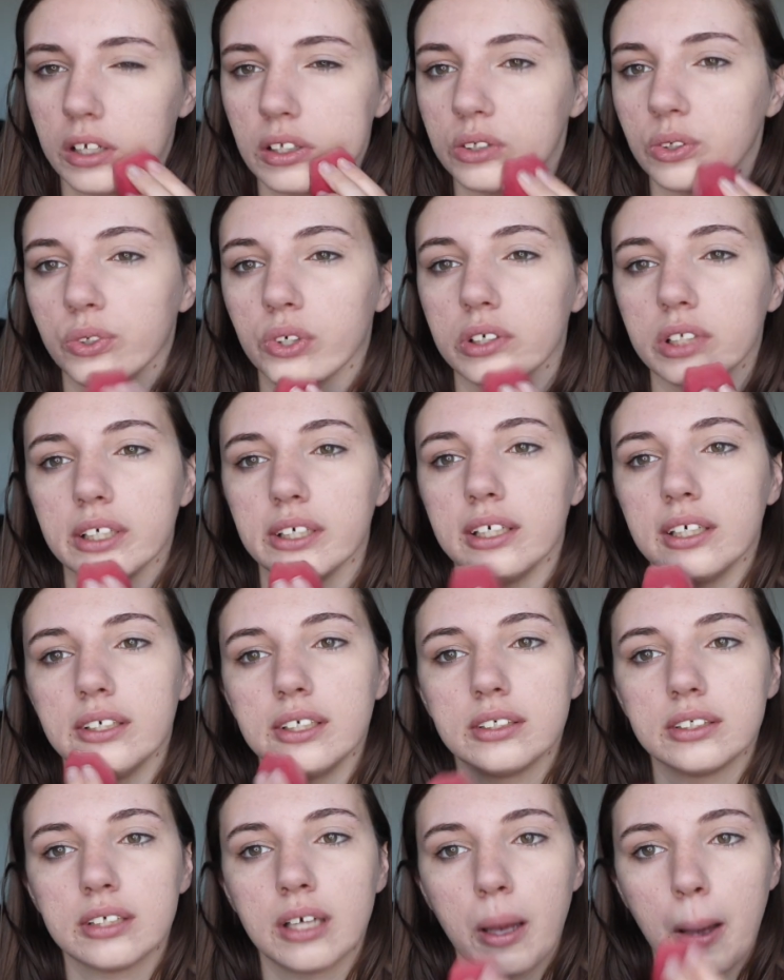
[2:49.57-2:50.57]
Laura
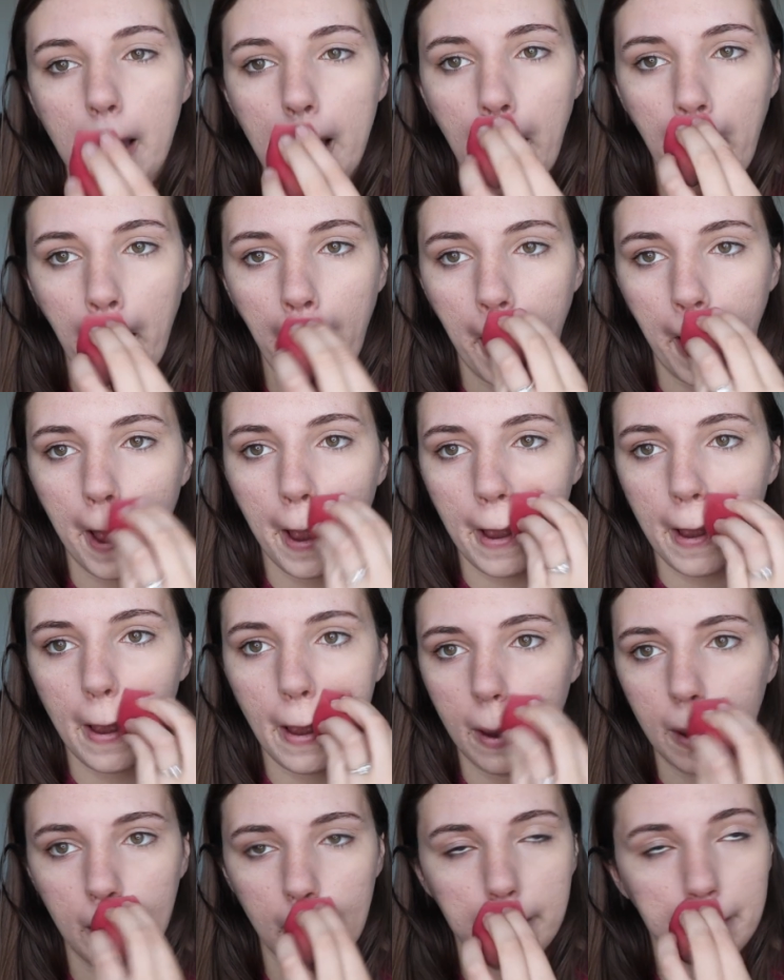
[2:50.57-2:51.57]
Lee's.
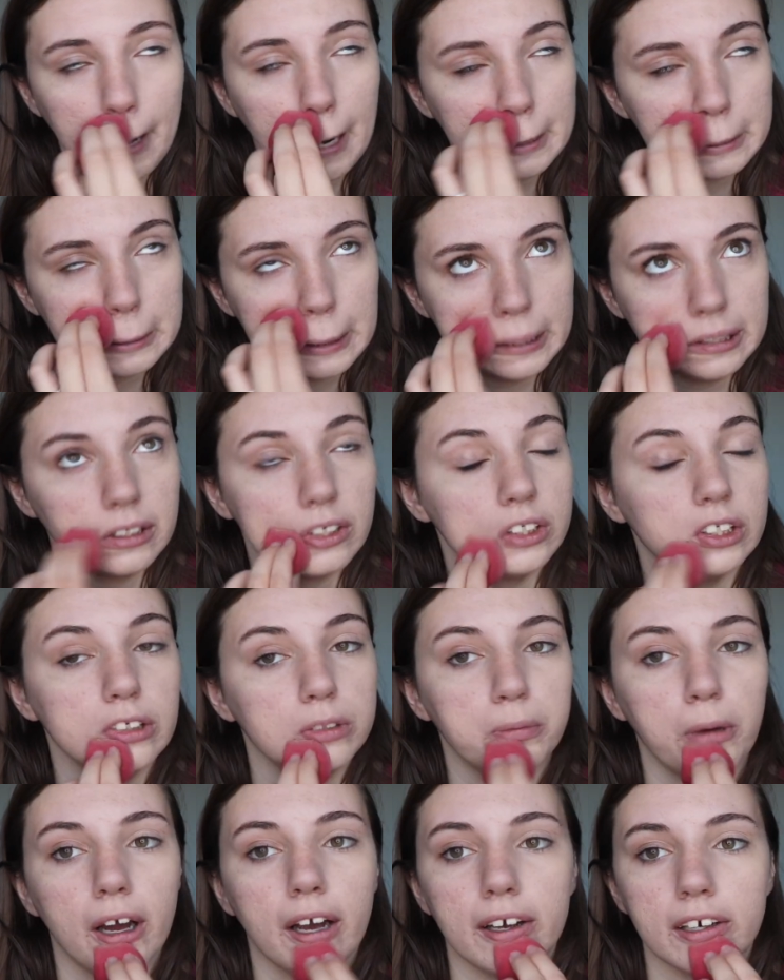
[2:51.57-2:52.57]
And I'm not saying that
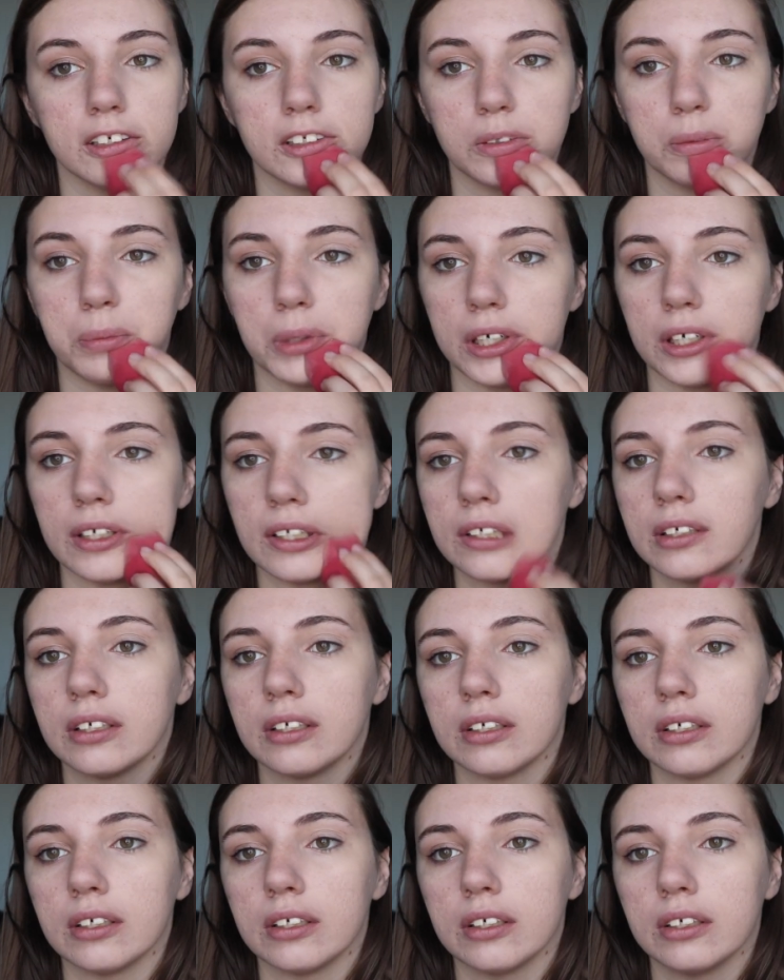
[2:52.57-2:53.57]
she's biased, but
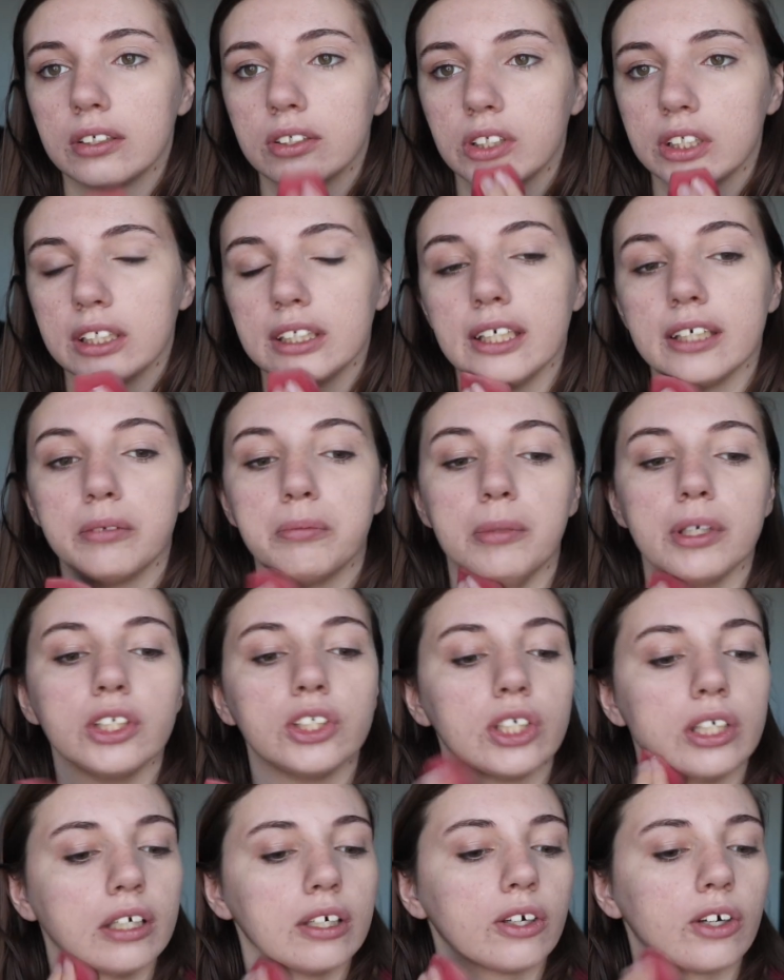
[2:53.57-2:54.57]
she did
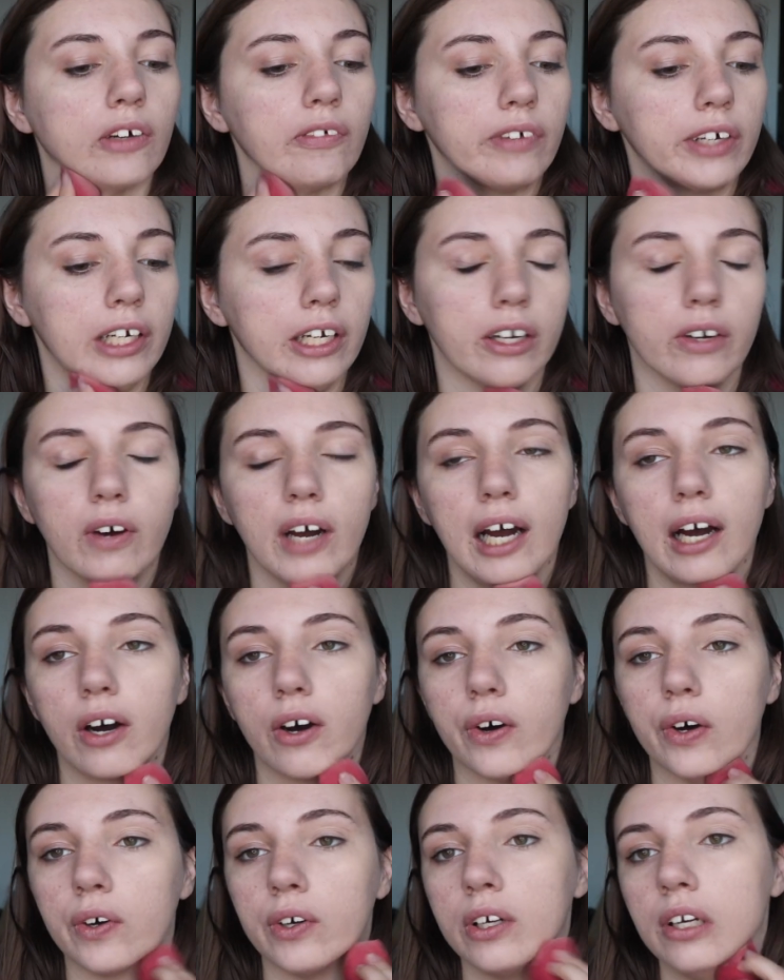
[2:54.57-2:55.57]
mention in her video
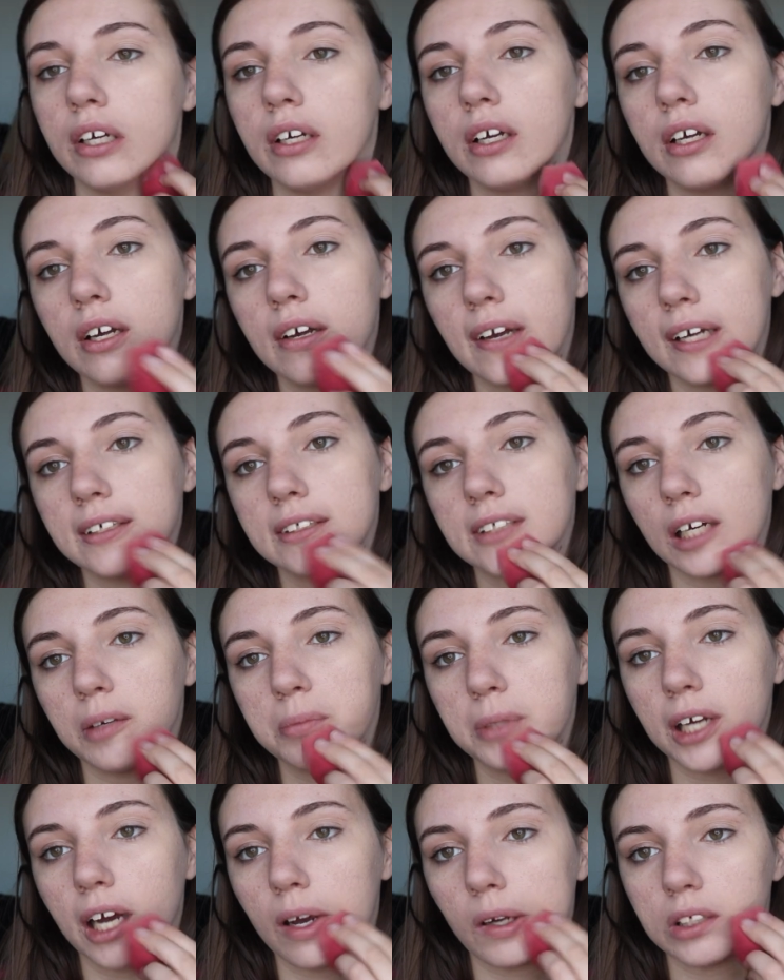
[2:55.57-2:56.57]
how
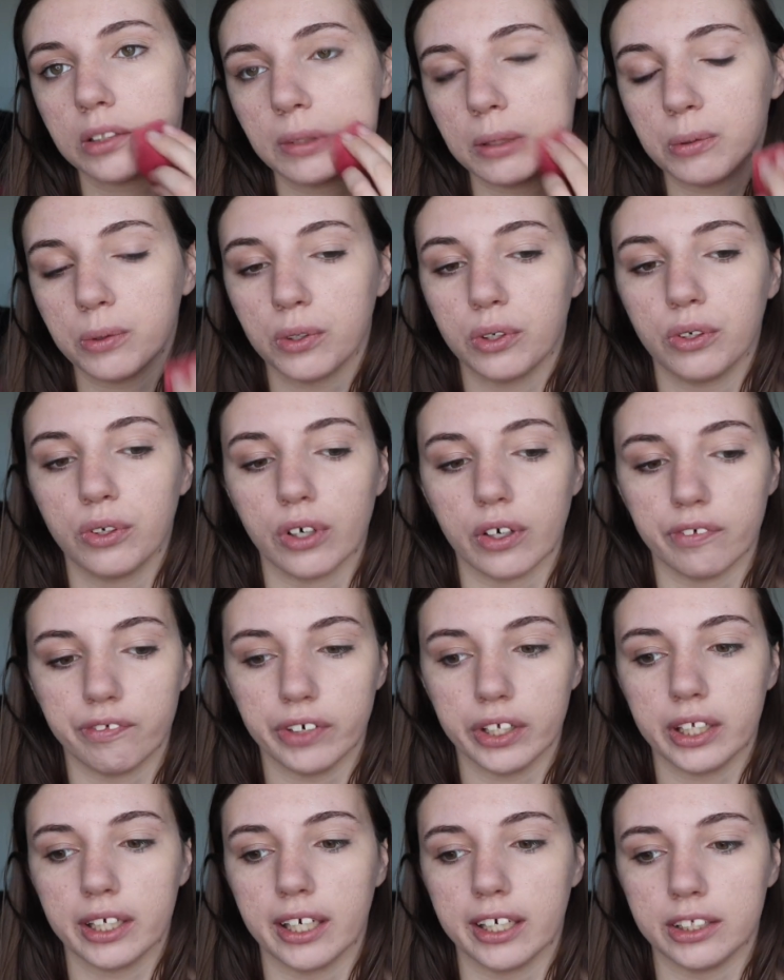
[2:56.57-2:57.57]
sometimes people who are
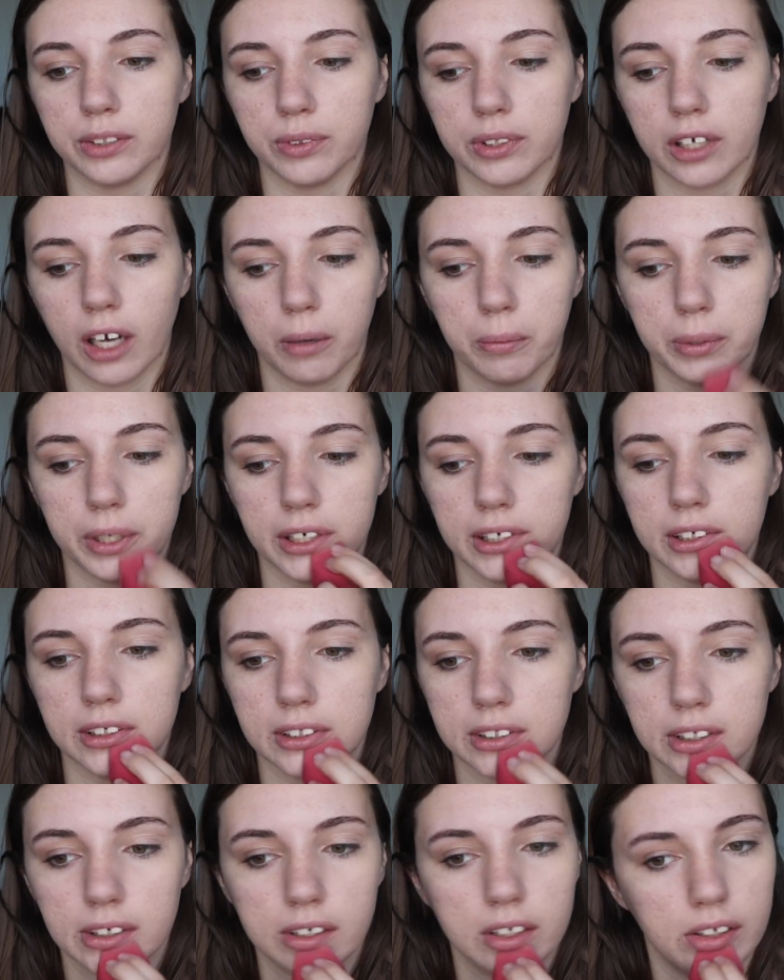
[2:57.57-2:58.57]
affiliates with
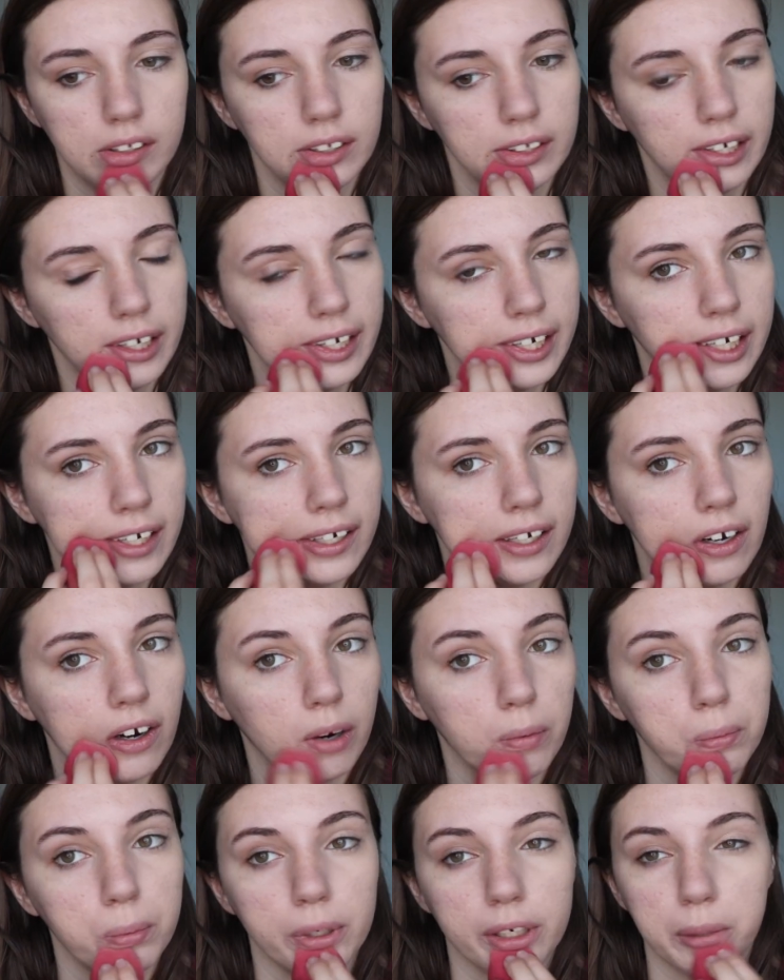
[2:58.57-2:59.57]
companies, they
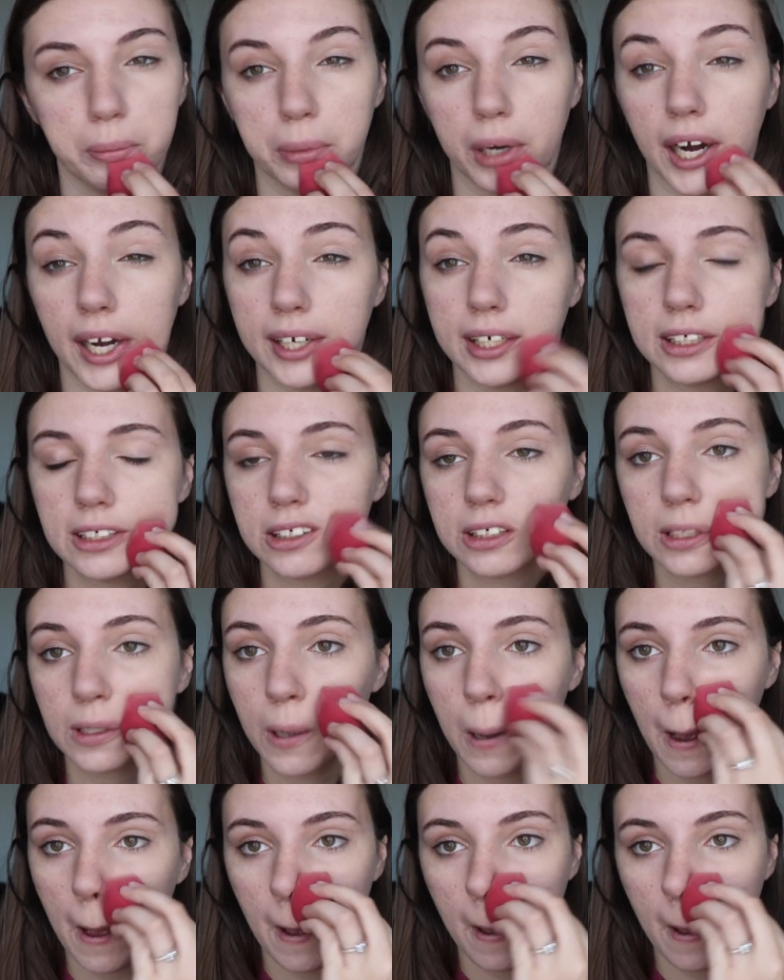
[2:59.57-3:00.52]
are pretty biased.